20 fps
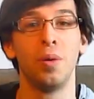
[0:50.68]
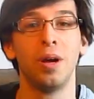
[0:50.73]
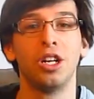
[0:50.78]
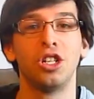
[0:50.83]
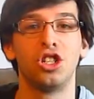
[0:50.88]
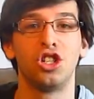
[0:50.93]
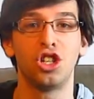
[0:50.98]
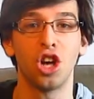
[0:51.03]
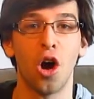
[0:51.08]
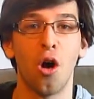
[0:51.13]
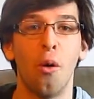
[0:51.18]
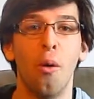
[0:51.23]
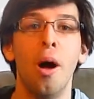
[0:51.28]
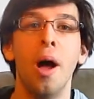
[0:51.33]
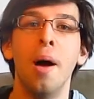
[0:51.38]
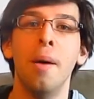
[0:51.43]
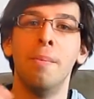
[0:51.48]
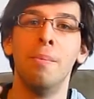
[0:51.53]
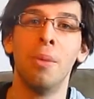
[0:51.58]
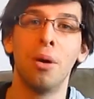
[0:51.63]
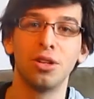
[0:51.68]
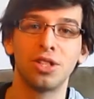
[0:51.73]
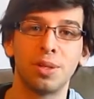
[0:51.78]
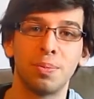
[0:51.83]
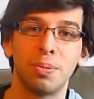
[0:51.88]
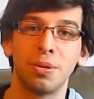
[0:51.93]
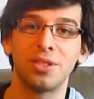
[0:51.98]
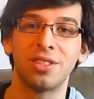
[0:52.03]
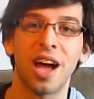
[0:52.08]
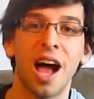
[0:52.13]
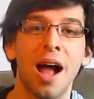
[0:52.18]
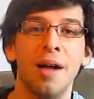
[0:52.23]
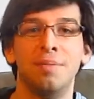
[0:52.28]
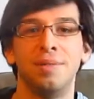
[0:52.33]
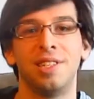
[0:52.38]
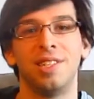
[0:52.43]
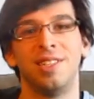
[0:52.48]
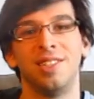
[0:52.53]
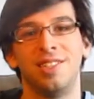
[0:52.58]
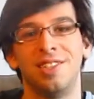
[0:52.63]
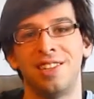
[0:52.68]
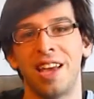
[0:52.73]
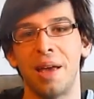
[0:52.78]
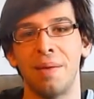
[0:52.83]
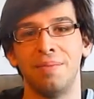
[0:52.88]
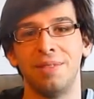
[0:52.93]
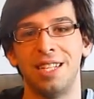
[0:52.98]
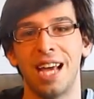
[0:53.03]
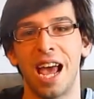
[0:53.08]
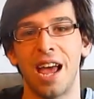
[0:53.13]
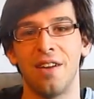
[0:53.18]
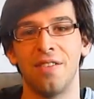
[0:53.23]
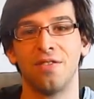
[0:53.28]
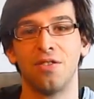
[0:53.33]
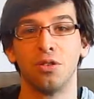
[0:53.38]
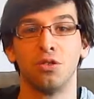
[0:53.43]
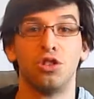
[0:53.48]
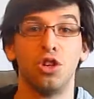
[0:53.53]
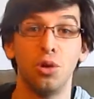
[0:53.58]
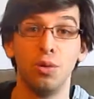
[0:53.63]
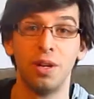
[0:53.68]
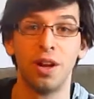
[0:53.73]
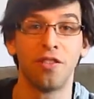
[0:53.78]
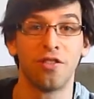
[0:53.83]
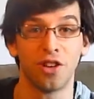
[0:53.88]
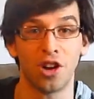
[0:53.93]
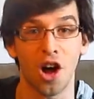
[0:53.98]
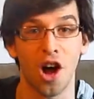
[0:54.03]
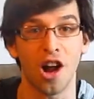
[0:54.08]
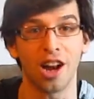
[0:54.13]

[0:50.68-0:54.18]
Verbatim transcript: doing a show multiple times in the same day for two different